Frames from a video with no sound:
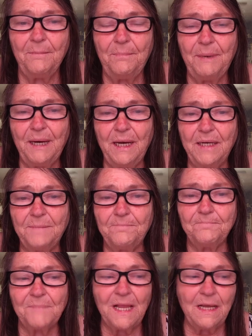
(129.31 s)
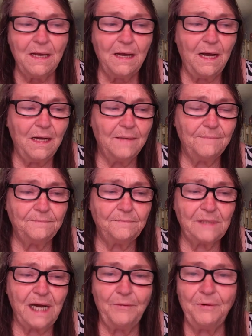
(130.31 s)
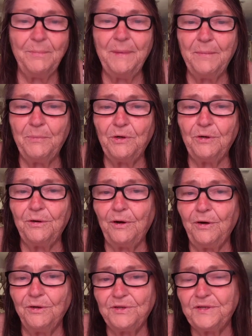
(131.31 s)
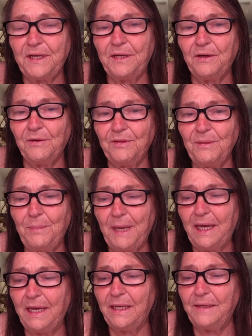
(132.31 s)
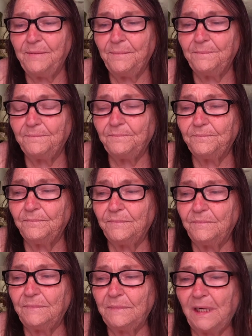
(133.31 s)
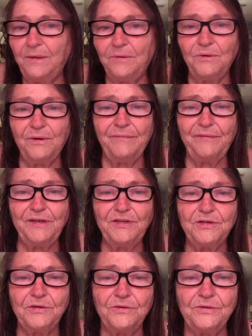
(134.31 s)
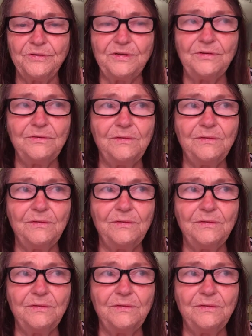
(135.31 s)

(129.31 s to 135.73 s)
but I remember her sitting on the bed. I don't know if I told this.